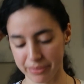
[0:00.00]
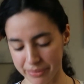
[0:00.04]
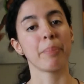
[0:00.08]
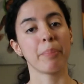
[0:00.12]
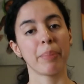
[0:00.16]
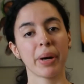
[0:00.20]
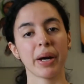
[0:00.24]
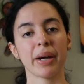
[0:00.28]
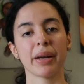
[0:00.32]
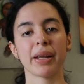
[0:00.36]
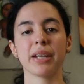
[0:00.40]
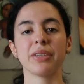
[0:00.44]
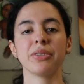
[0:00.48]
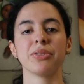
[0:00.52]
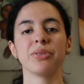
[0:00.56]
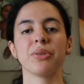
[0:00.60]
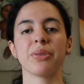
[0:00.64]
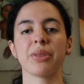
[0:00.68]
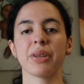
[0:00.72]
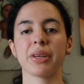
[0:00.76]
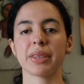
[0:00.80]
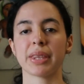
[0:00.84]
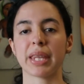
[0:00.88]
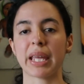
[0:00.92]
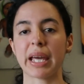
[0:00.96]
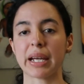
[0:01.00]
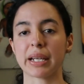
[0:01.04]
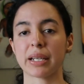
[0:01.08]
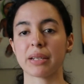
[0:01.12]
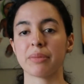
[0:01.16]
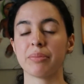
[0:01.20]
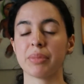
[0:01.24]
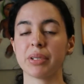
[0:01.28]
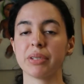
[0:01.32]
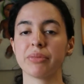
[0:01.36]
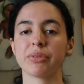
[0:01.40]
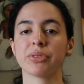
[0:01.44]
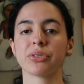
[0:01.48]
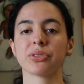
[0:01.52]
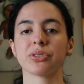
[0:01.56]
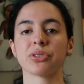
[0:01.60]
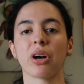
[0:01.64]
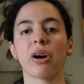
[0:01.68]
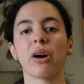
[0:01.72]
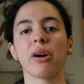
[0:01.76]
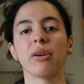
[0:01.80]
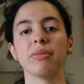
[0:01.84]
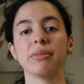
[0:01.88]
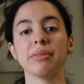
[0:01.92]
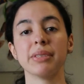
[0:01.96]
But I do think that can be
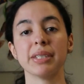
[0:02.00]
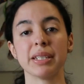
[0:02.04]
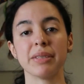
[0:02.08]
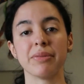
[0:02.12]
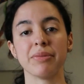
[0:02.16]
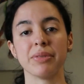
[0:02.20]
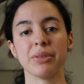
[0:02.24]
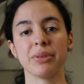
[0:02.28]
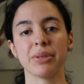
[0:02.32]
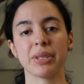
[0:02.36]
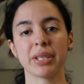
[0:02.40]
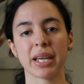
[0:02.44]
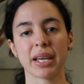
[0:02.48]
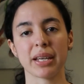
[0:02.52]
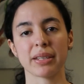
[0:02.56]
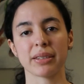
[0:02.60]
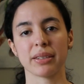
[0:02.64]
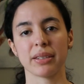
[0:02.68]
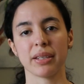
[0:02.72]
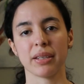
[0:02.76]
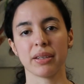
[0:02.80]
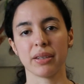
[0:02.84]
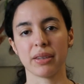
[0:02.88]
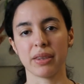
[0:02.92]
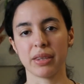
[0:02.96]
resolved if you get